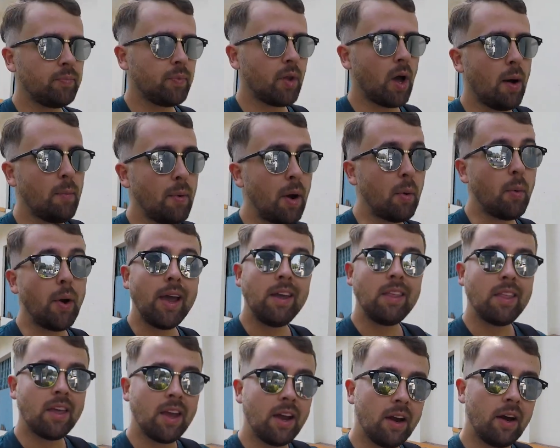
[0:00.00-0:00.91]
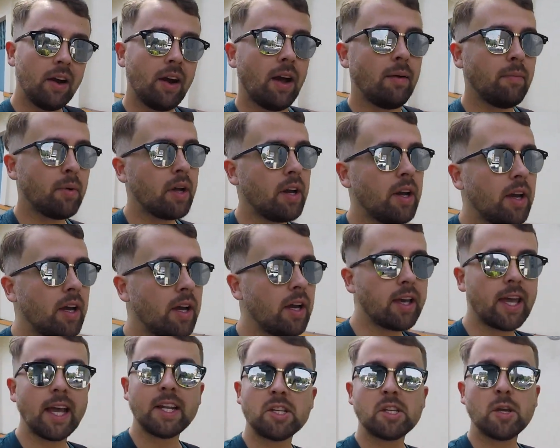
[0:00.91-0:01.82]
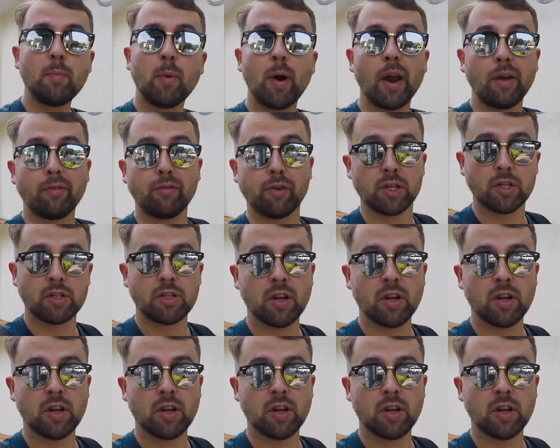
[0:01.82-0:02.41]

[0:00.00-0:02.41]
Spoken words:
On my way there, I'm gonna get some breakfast